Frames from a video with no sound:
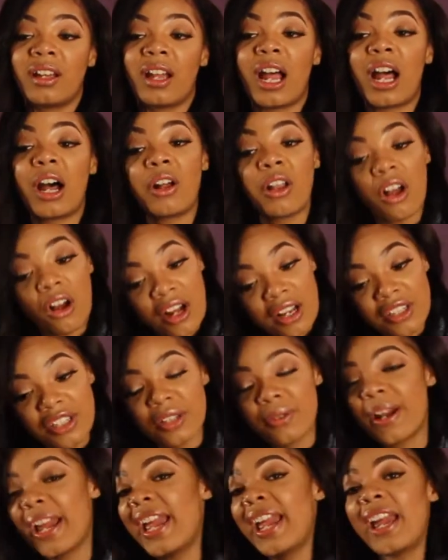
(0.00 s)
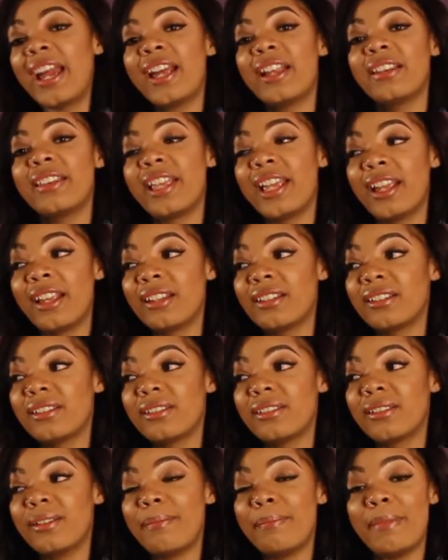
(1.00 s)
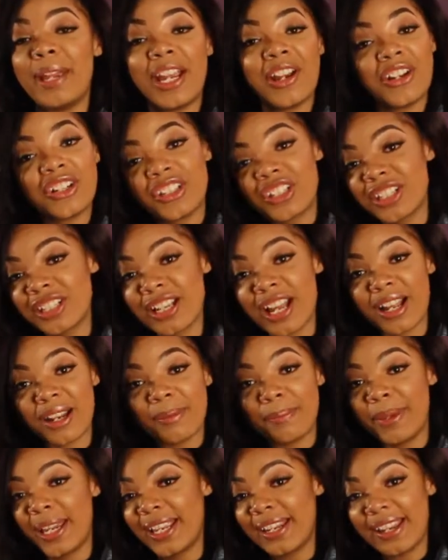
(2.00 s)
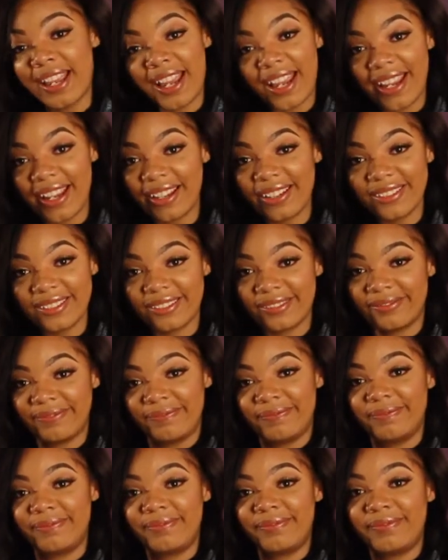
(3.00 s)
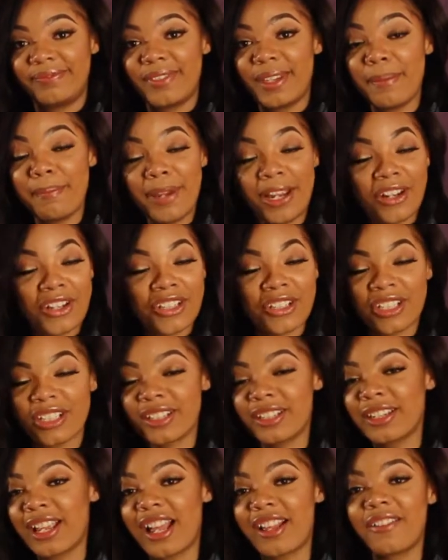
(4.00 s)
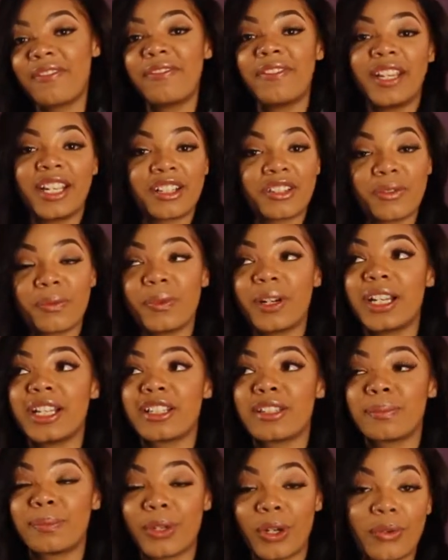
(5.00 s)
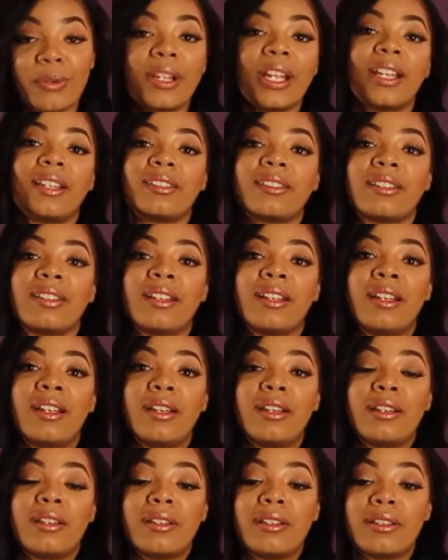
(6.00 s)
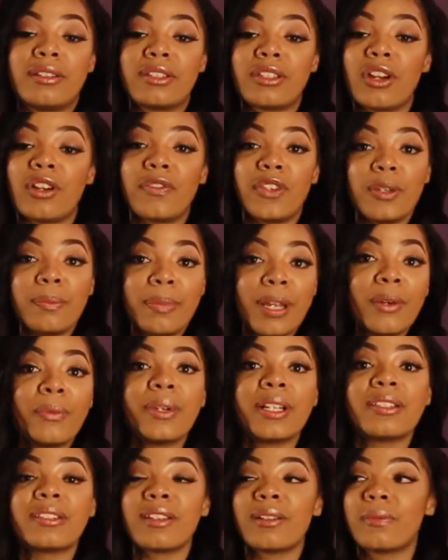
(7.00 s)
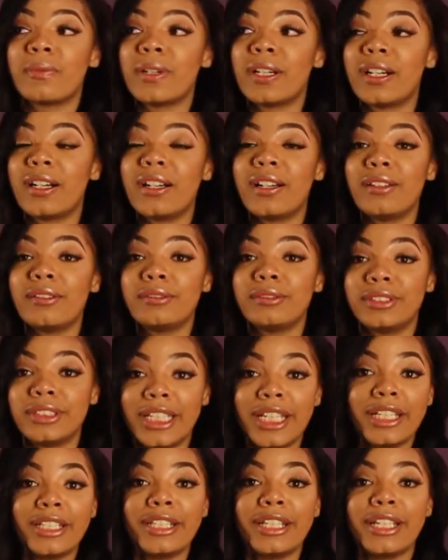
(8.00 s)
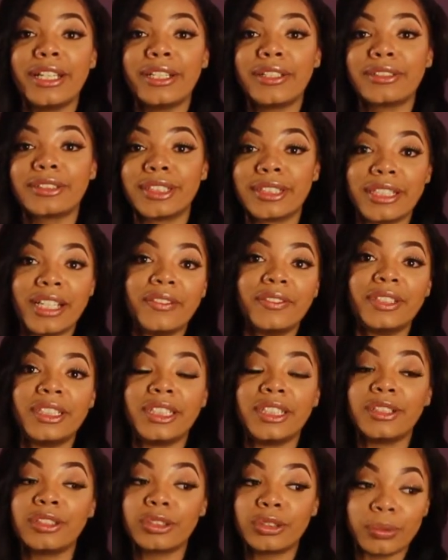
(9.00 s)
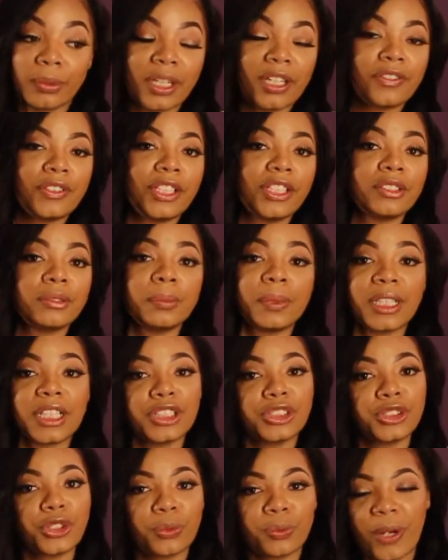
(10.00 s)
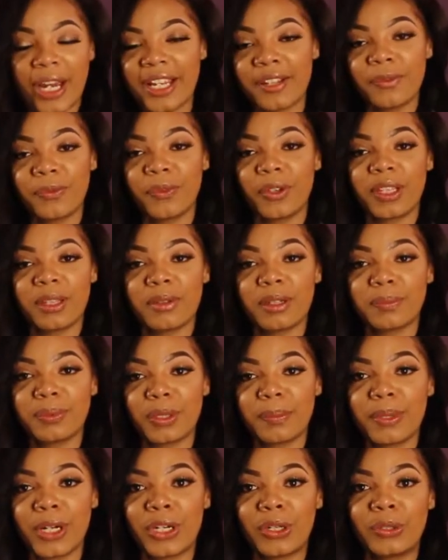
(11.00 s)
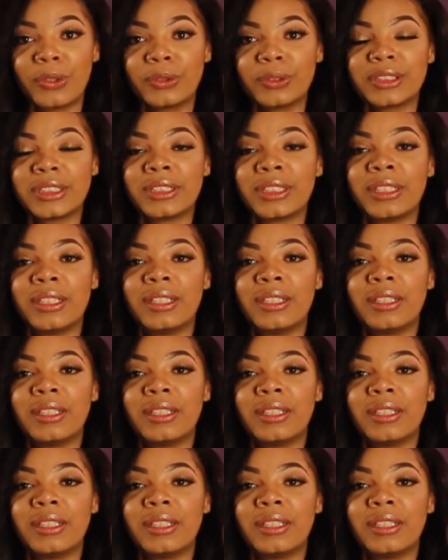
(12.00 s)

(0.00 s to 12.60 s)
I'll also add that marriage is not a band-aid. Marriage does not fix what is broken. So if you've been with someone 10 years, 11 years, 12 years because you're waiting for them to propose,